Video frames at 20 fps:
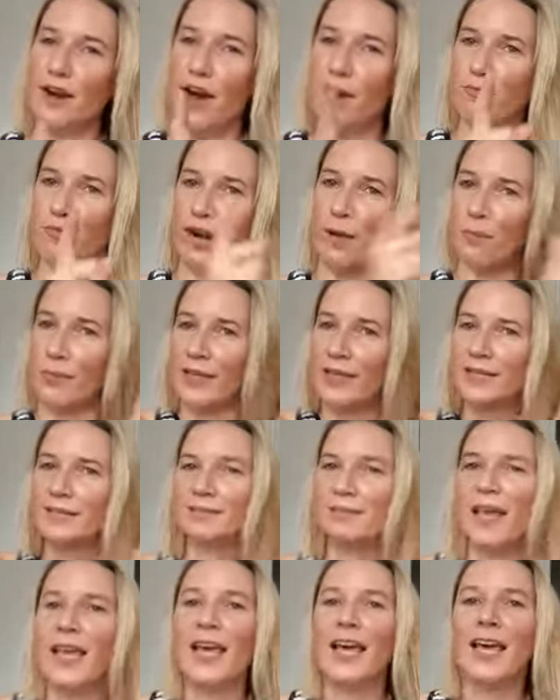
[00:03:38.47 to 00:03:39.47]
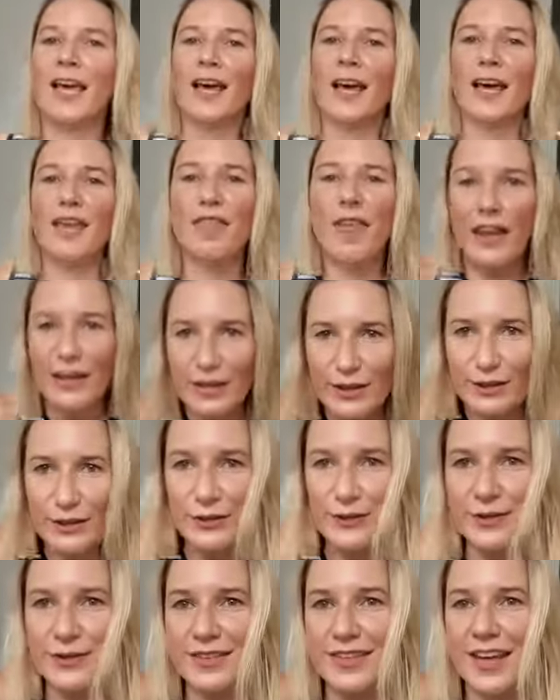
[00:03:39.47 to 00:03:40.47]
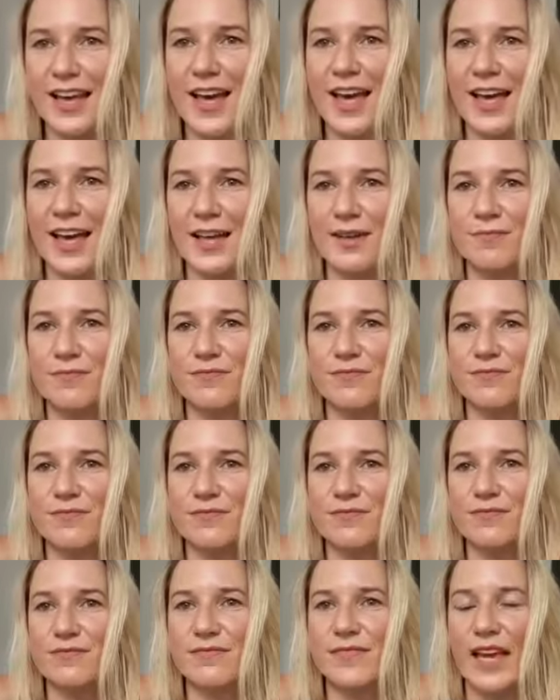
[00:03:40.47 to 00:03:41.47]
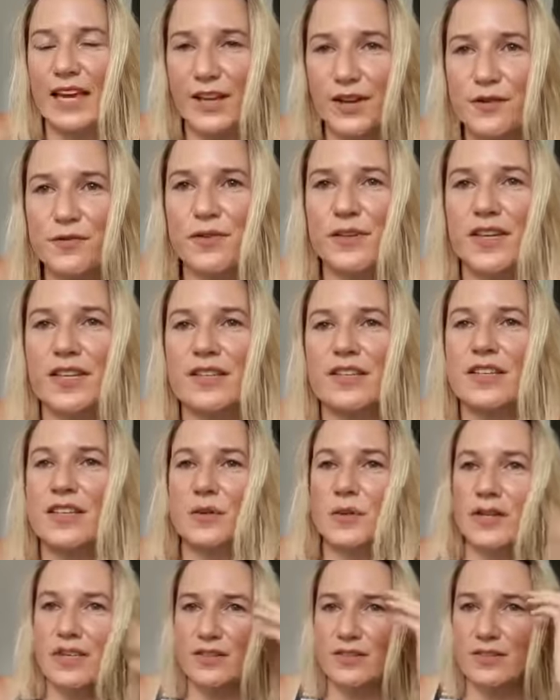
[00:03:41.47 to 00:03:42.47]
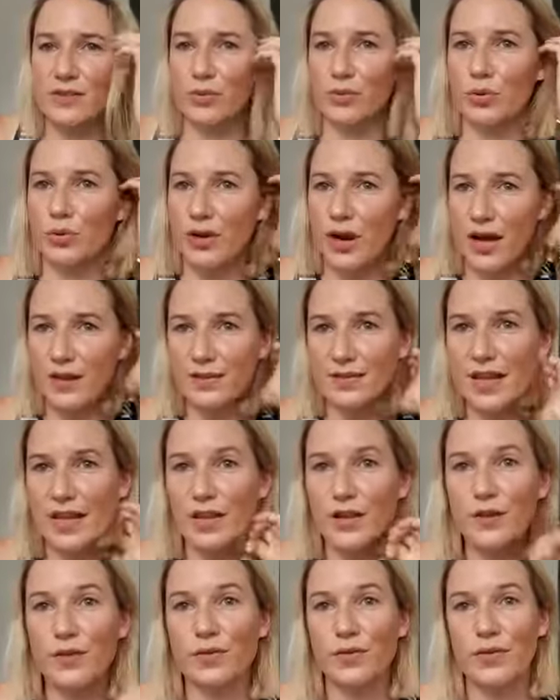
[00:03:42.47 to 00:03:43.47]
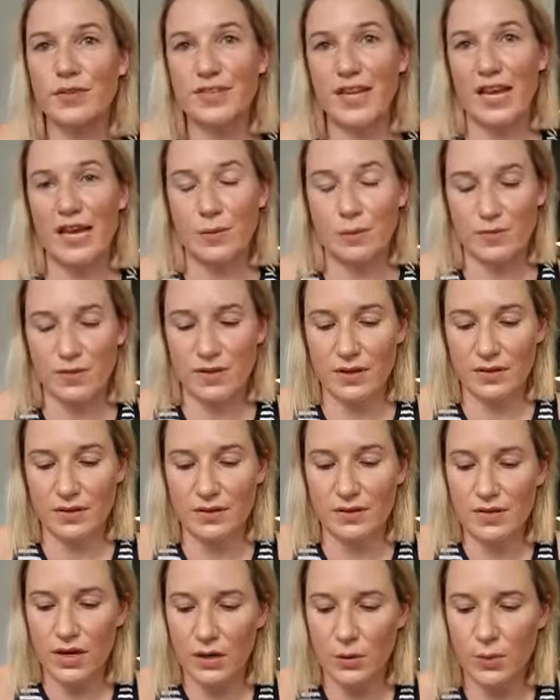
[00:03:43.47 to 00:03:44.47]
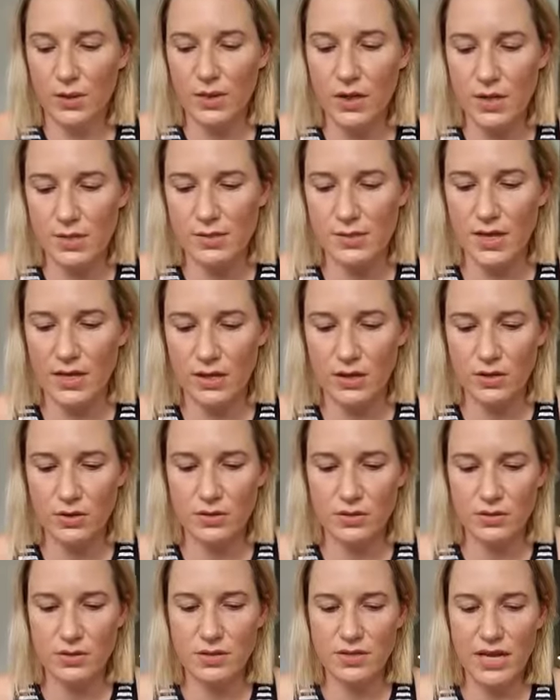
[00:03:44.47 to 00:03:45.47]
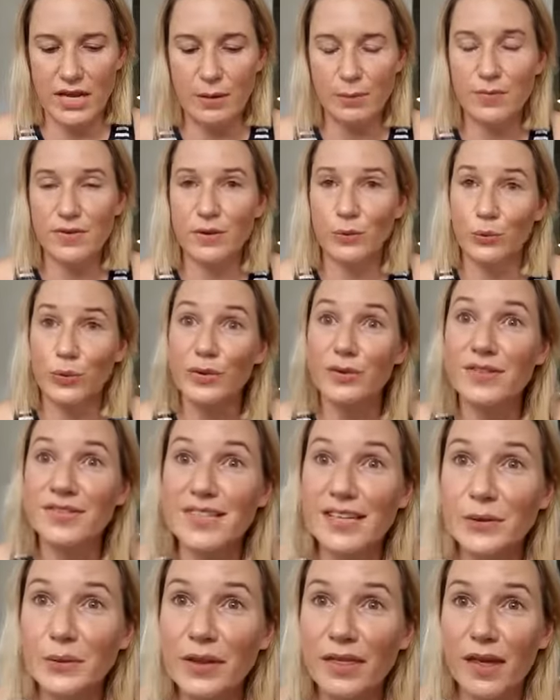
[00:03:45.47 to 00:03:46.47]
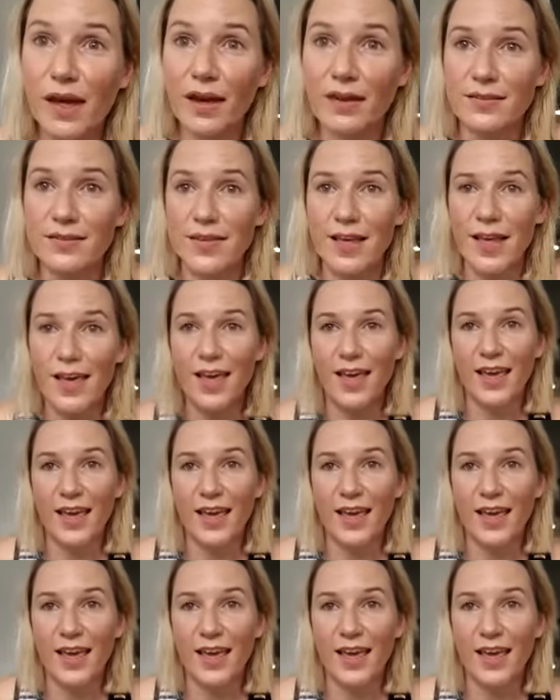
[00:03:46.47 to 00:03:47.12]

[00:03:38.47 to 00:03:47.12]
rambling. Thank you. Thank you for continuing to support us. Thank you for the teams that have stuck with us. Thank you to the teams that will stick with us.